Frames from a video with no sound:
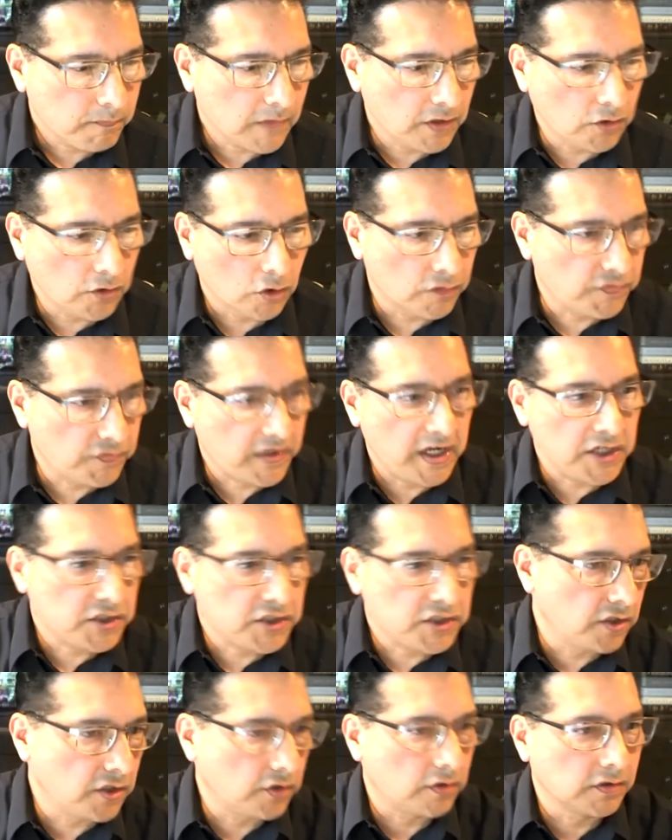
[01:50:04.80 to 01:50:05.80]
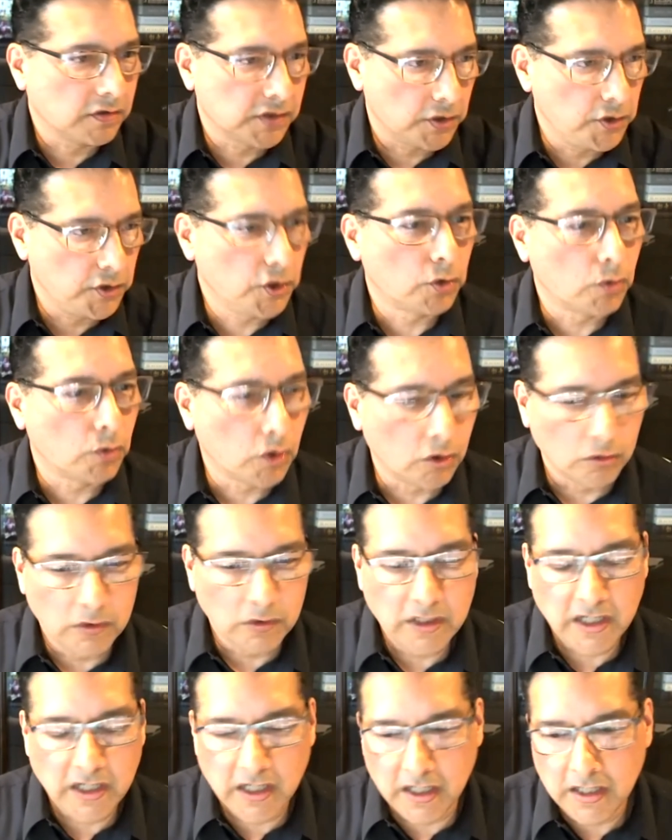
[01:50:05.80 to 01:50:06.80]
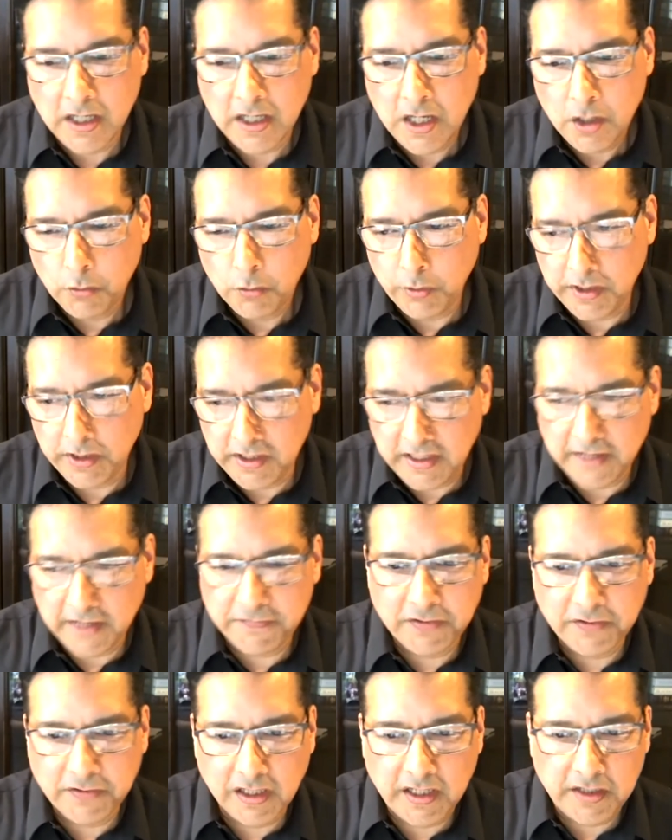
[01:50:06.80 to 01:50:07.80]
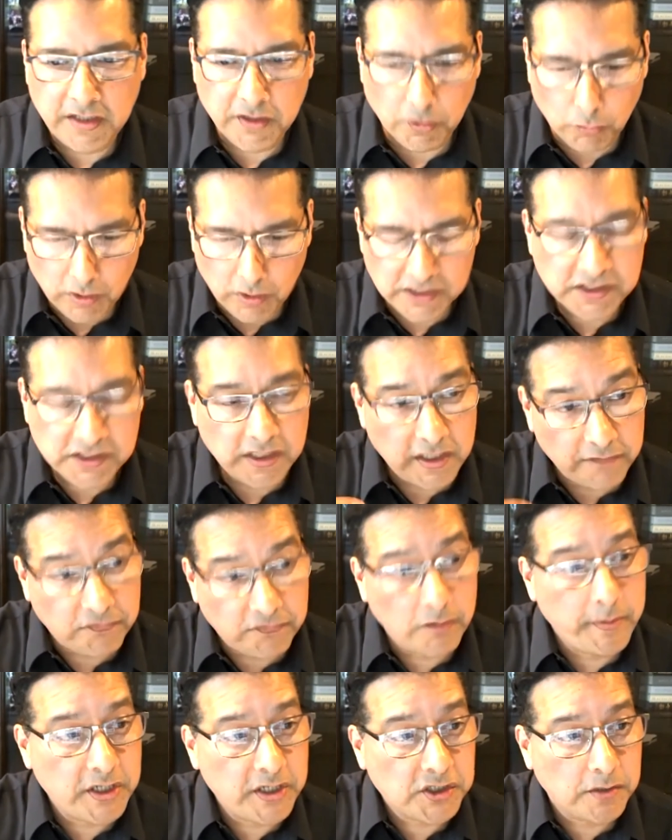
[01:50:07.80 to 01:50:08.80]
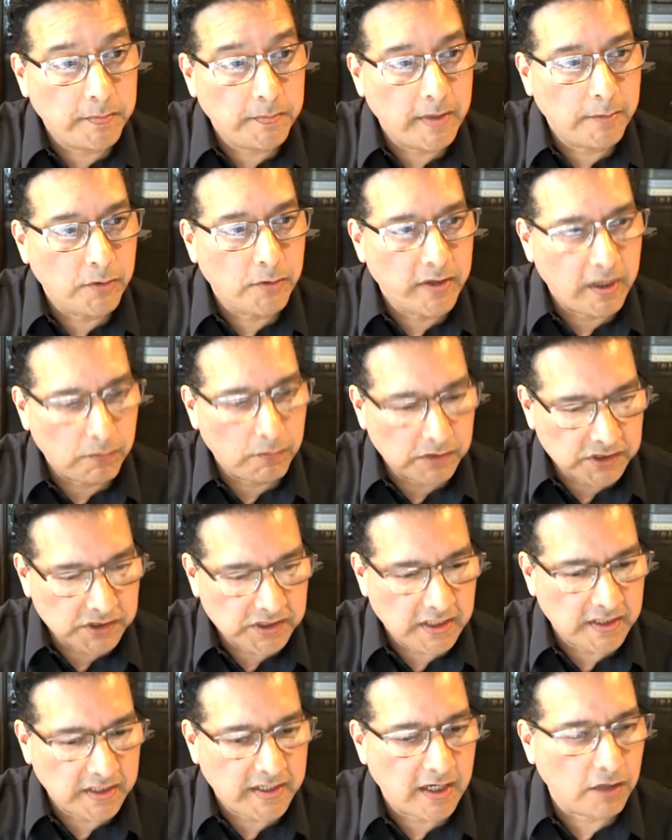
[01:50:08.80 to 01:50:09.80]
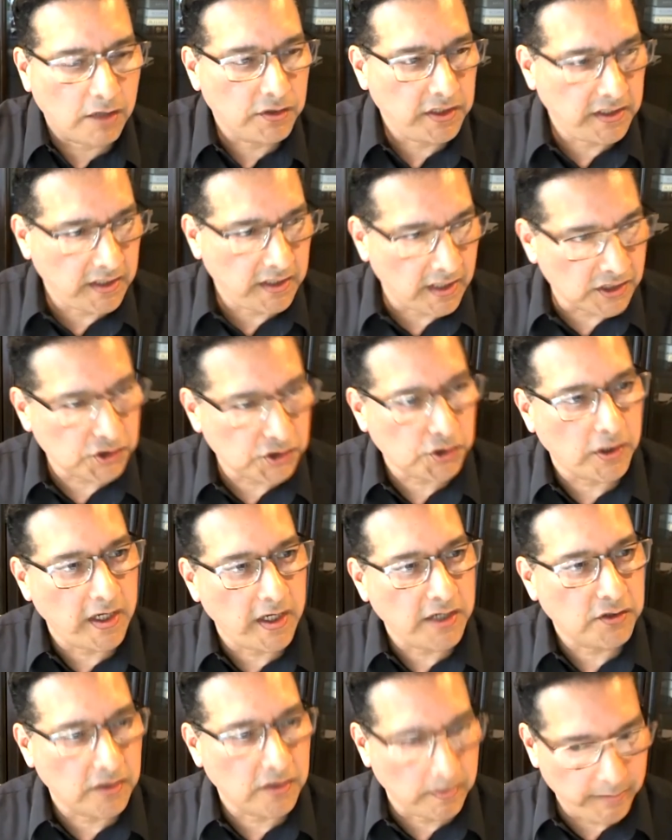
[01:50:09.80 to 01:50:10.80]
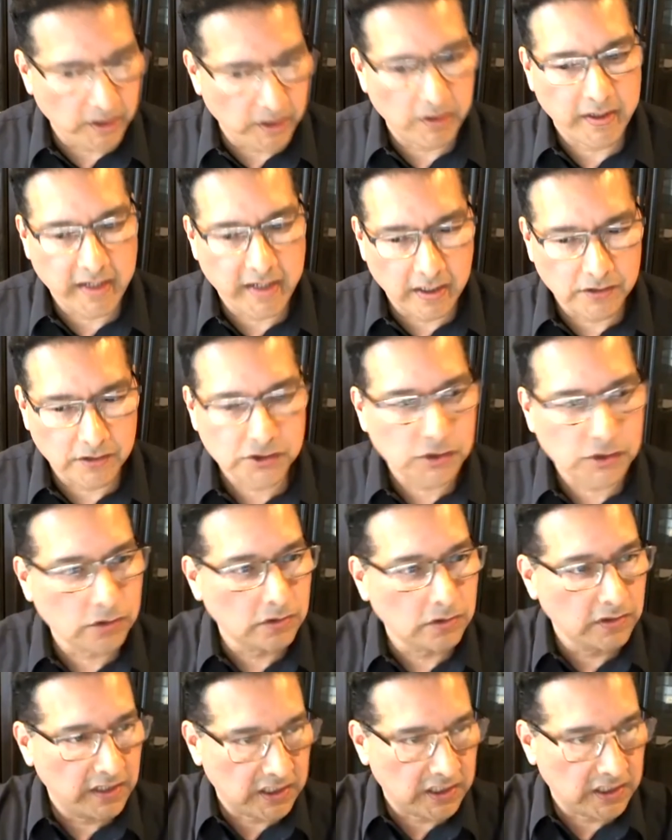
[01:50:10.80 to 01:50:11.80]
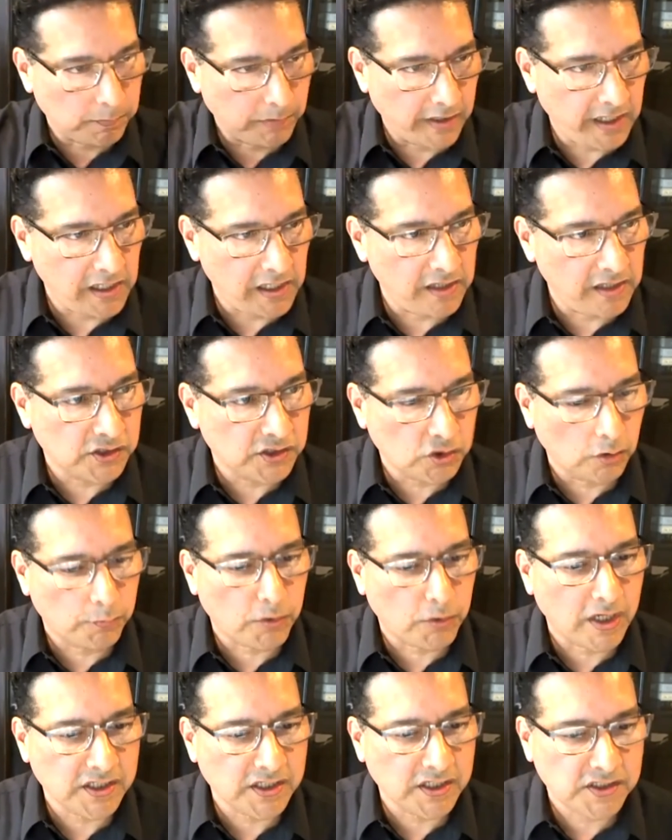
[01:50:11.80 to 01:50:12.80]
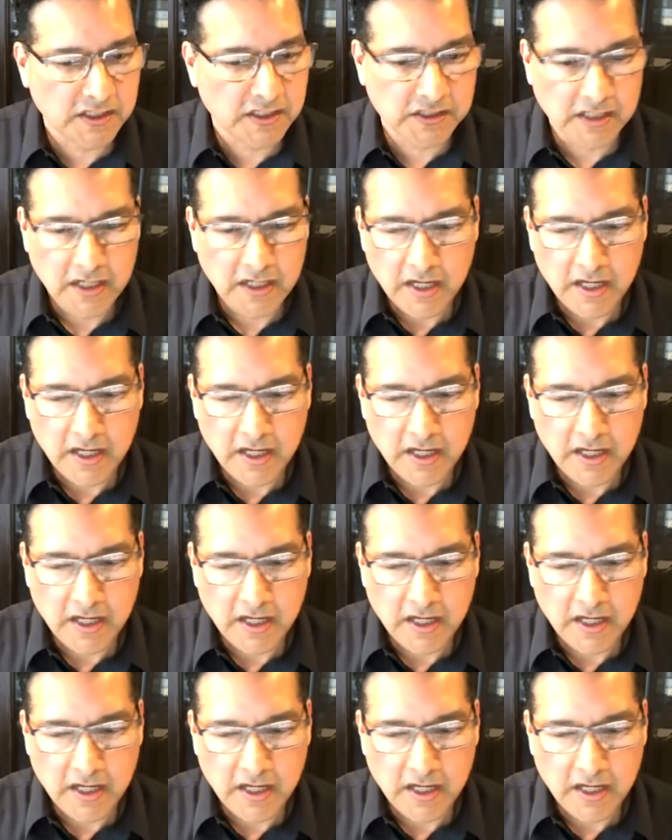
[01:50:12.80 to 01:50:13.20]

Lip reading: notification in terms of your role. There was an information memo that was sent out yesterday to the mayor and council explaining this whole process.